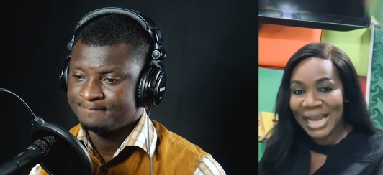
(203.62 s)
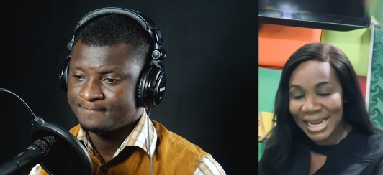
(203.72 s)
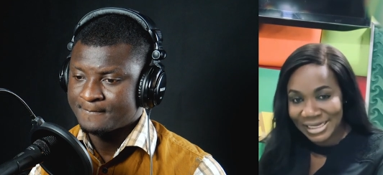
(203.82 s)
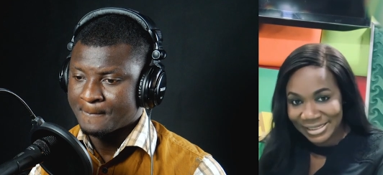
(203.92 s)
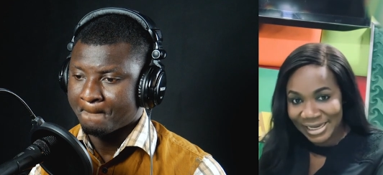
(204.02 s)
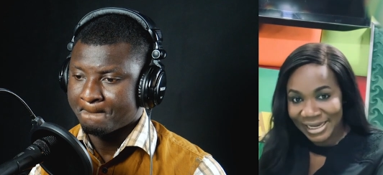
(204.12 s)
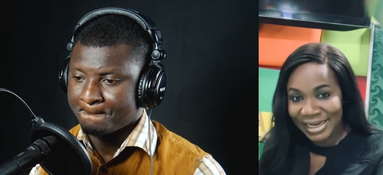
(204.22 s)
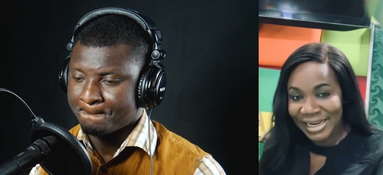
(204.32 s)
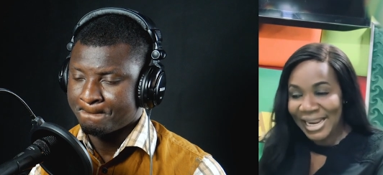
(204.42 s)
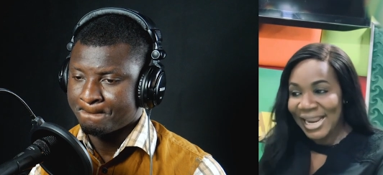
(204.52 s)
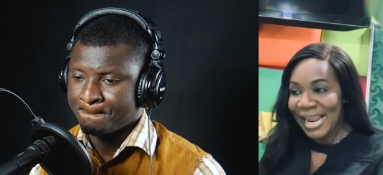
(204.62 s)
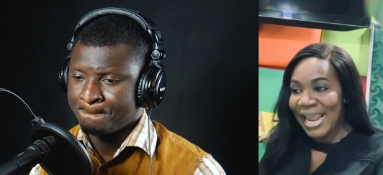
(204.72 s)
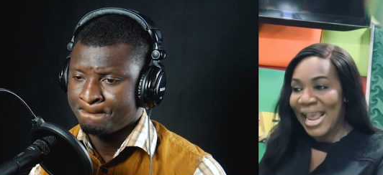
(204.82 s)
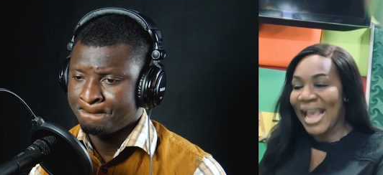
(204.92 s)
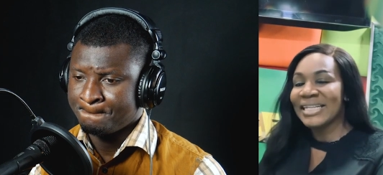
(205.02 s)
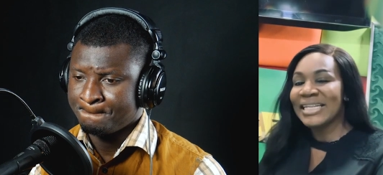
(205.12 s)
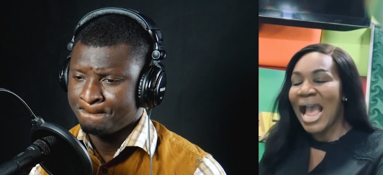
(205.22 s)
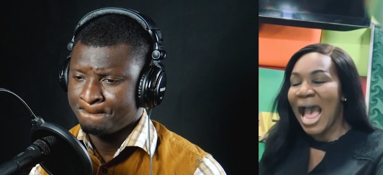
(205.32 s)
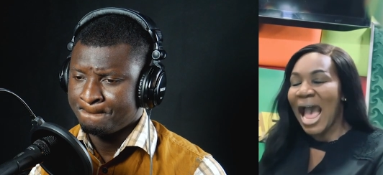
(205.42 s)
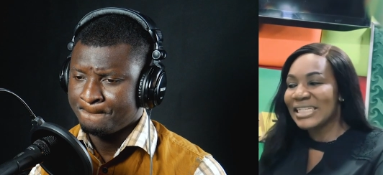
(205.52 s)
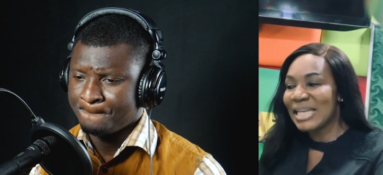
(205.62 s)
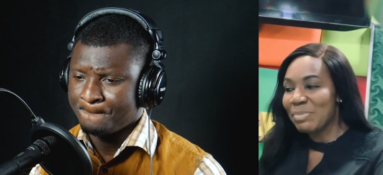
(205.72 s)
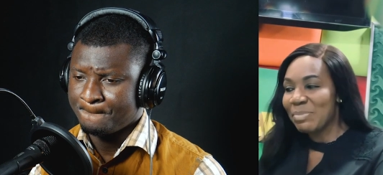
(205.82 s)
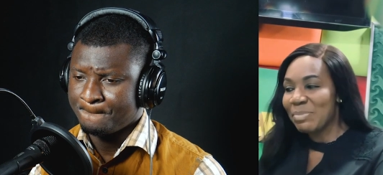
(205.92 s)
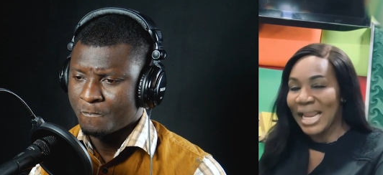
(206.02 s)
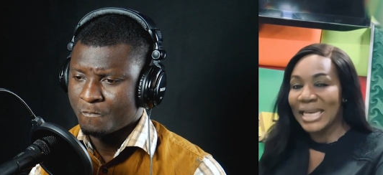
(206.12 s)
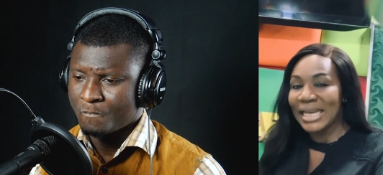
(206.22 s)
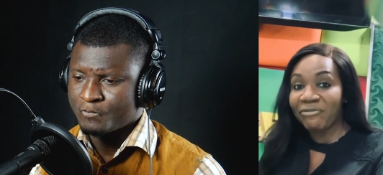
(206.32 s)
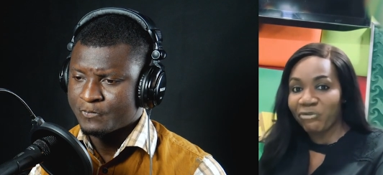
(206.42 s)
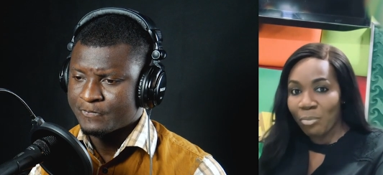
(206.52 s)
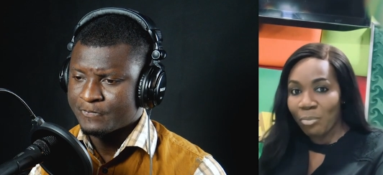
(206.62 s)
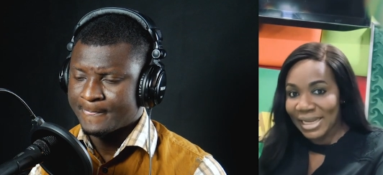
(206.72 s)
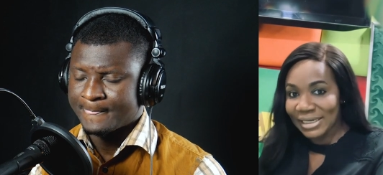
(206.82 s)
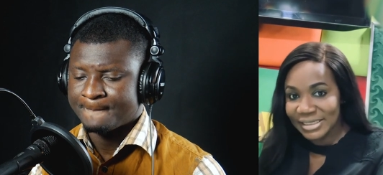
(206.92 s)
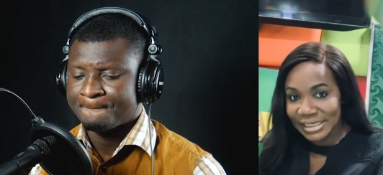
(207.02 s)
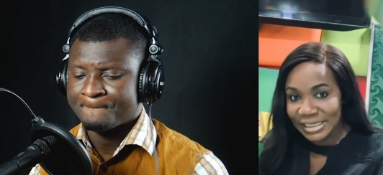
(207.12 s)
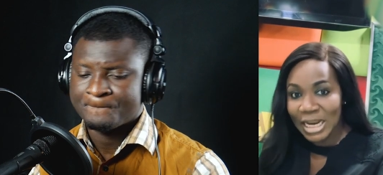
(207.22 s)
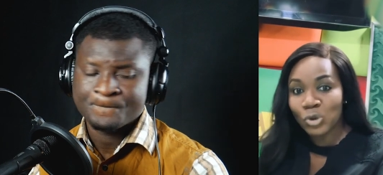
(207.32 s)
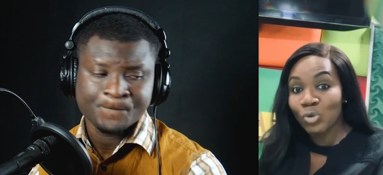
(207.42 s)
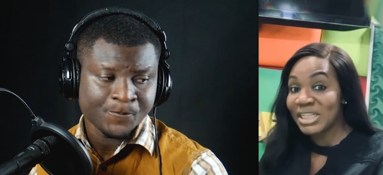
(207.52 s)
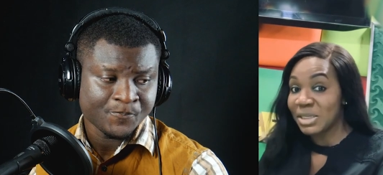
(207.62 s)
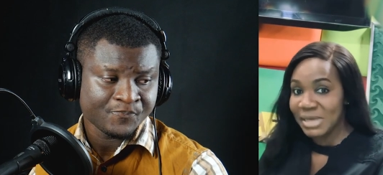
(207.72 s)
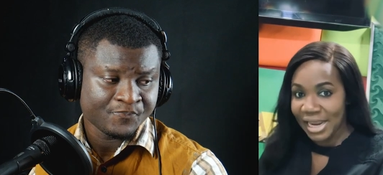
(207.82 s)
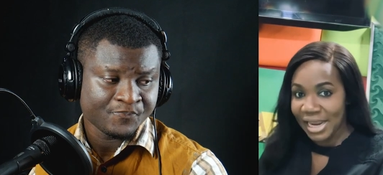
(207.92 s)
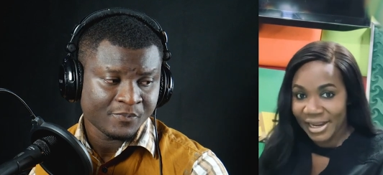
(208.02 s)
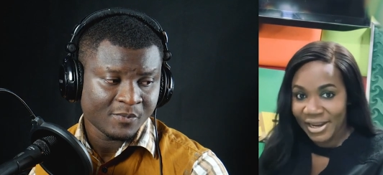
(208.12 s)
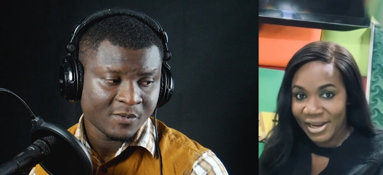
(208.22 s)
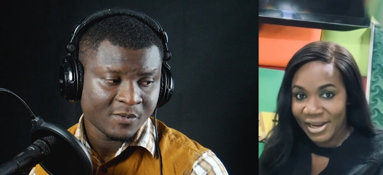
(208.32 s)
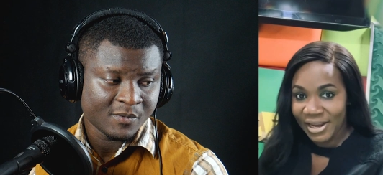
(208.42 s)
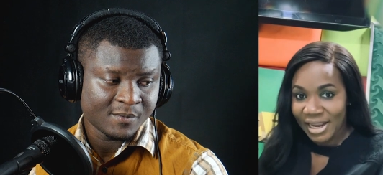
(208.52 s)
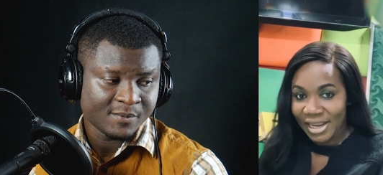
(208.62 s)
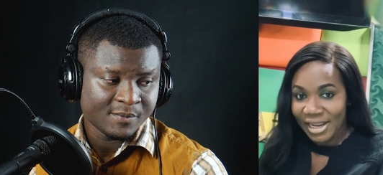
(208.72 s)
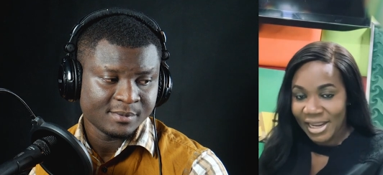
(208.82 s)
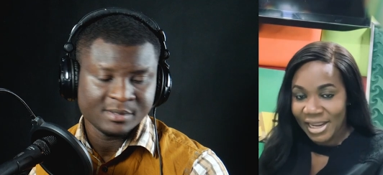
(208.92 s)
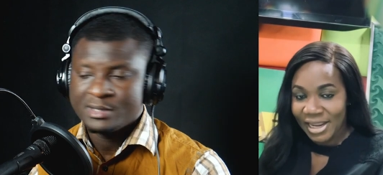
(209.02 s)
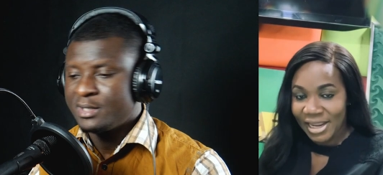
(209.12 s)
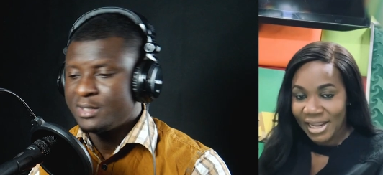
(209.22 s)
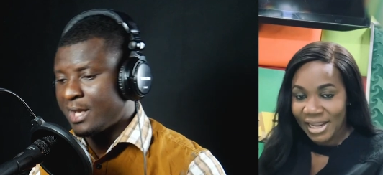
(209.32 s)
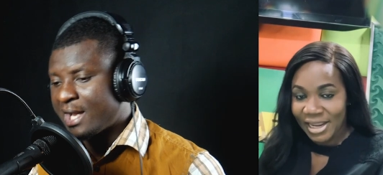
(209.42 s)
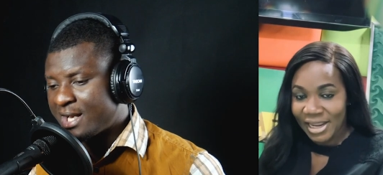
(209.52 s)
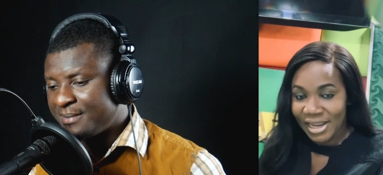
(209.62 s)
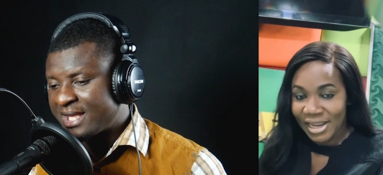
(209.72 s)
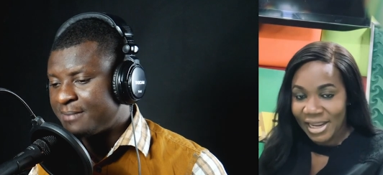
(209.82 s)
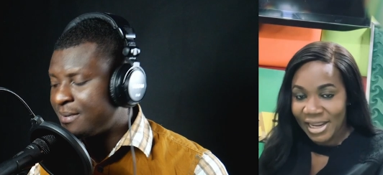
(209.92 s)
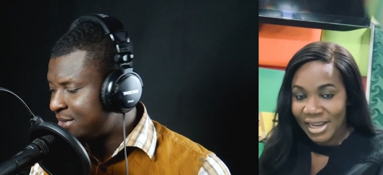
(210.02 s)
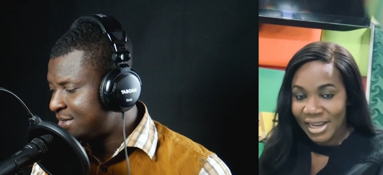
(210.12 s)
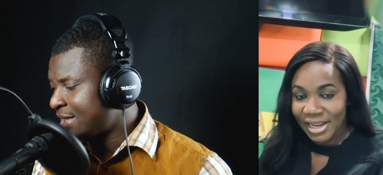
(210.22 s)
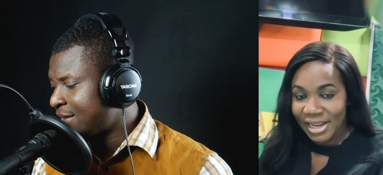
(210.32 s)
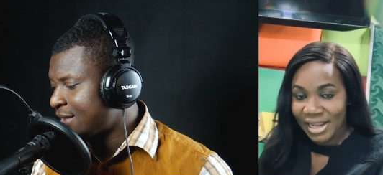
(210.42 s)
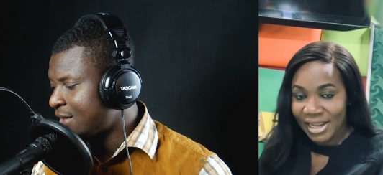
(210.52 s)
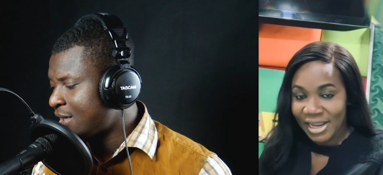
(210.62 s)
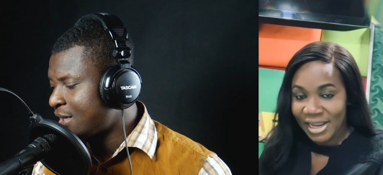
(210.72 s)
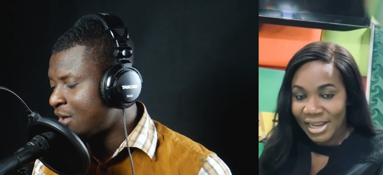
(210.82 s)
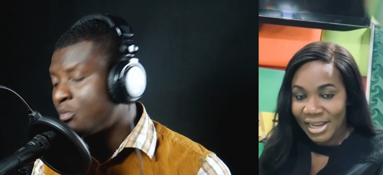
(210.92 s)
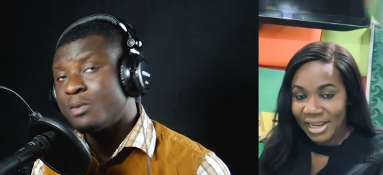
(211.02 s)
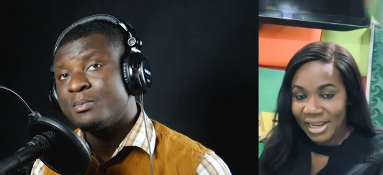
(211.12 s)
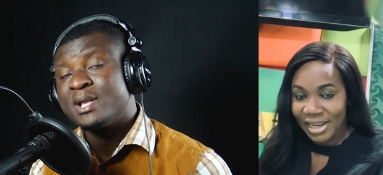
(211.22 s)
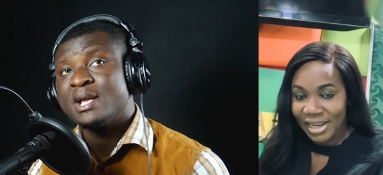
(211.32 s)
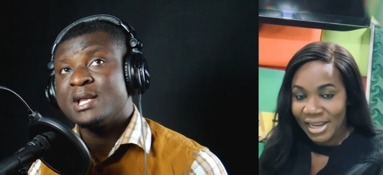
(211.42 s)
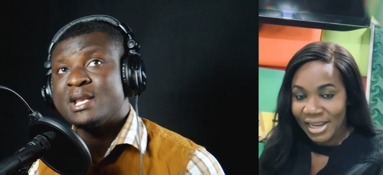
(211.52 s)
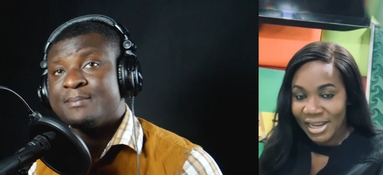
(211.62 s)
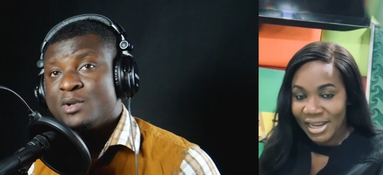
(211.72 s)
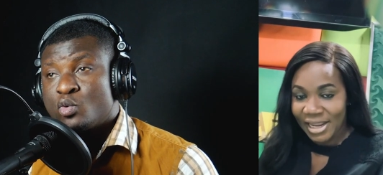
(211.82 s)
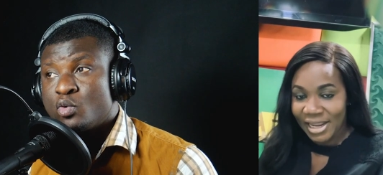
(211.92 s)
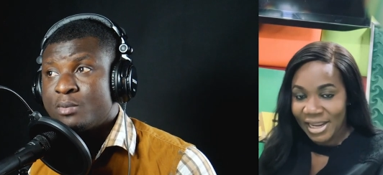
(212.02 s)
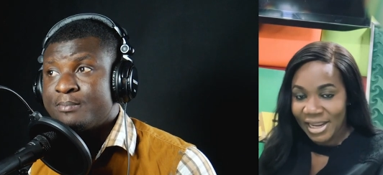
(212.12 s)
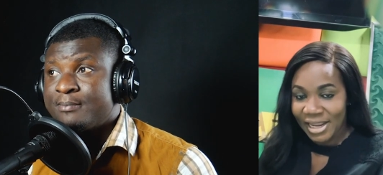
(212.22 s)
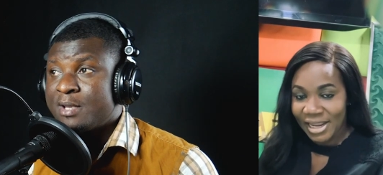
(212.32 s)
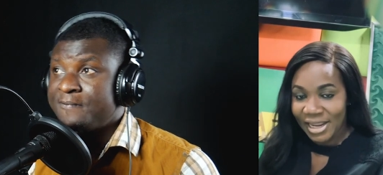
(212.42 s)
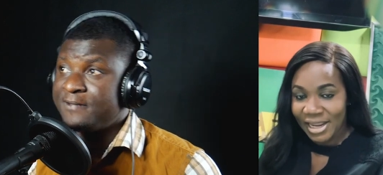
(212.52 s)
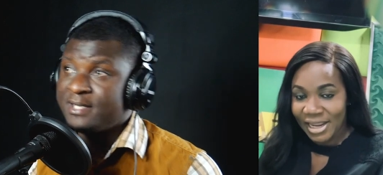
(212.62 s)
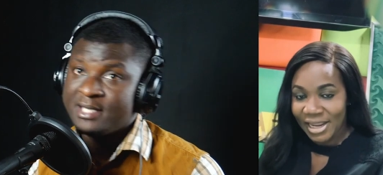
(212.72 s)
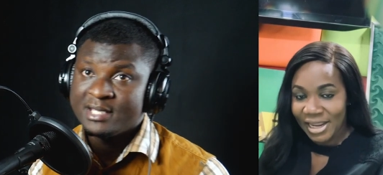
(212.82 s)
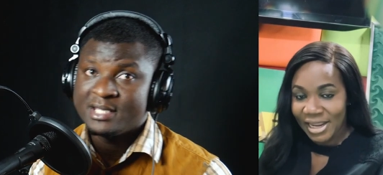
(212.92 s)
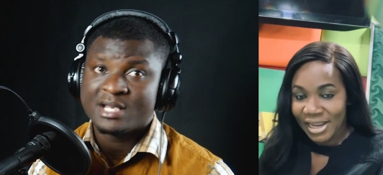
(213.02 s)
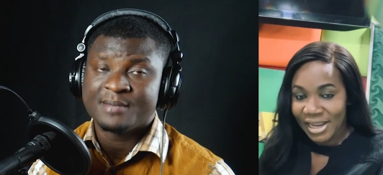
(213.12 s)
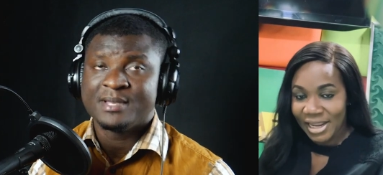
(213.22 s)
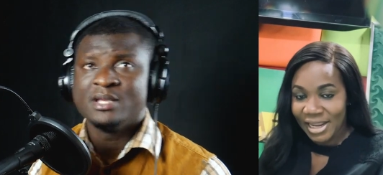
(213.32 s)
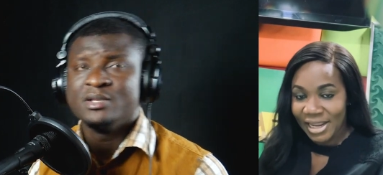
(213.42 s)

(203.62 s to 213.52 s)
Speaker 1: me kan se enya ade bi a edafom e de nanso betimi aye
Speaker 2: eya na meka bibi se eh mo mo ye na mikunu mafie na me